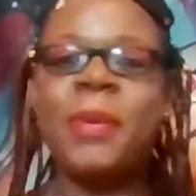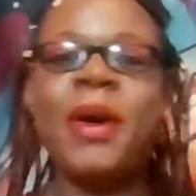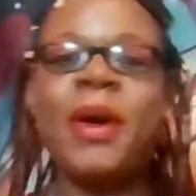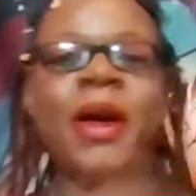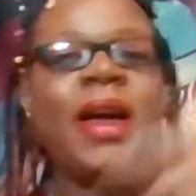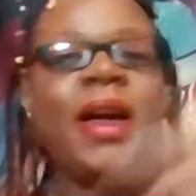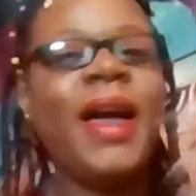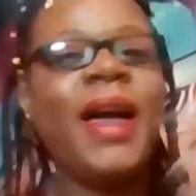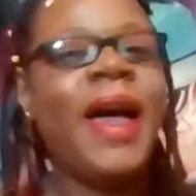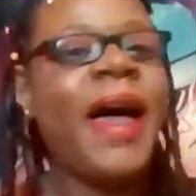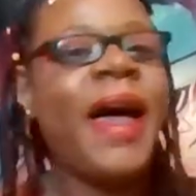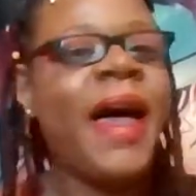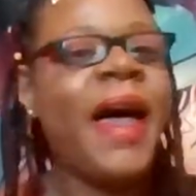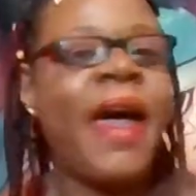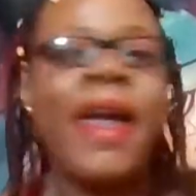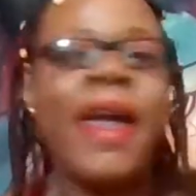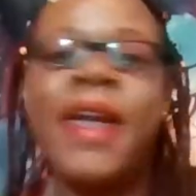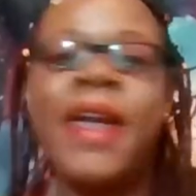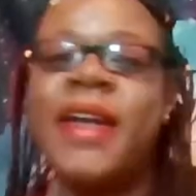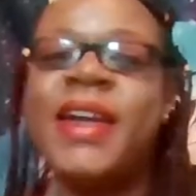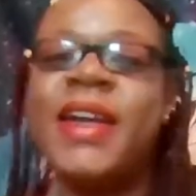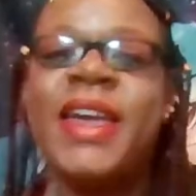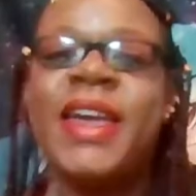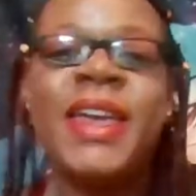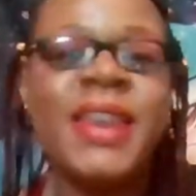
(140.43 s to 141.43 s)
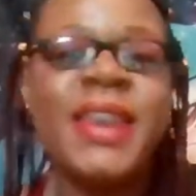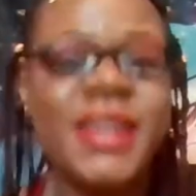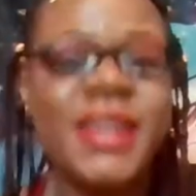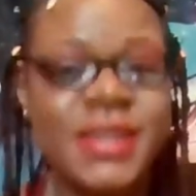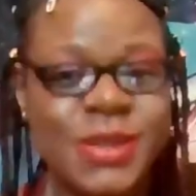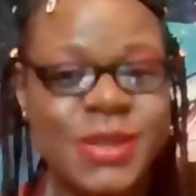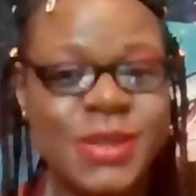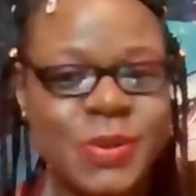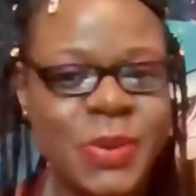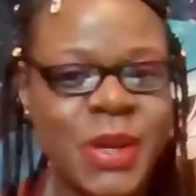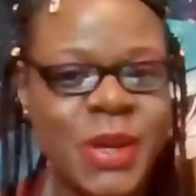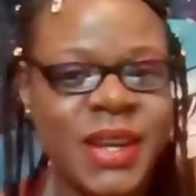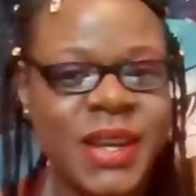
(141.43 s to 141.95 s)
but hey, it
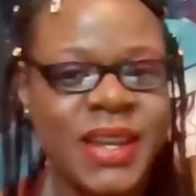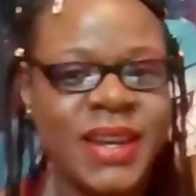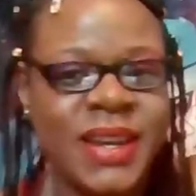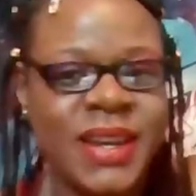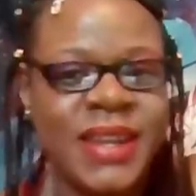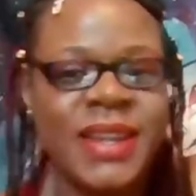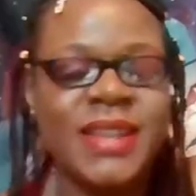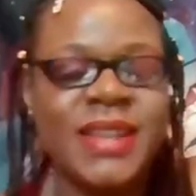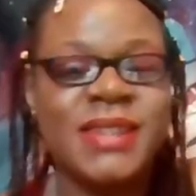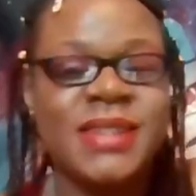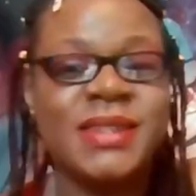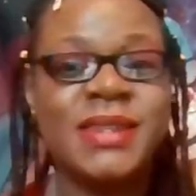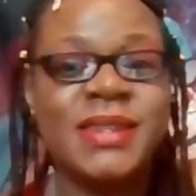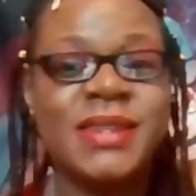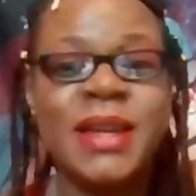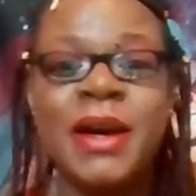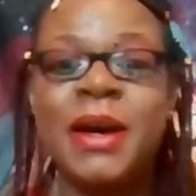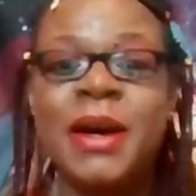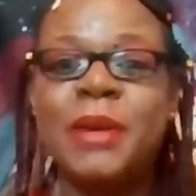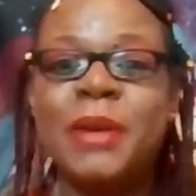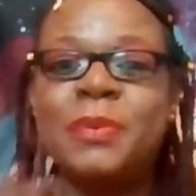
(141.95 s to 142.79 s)
is what it is.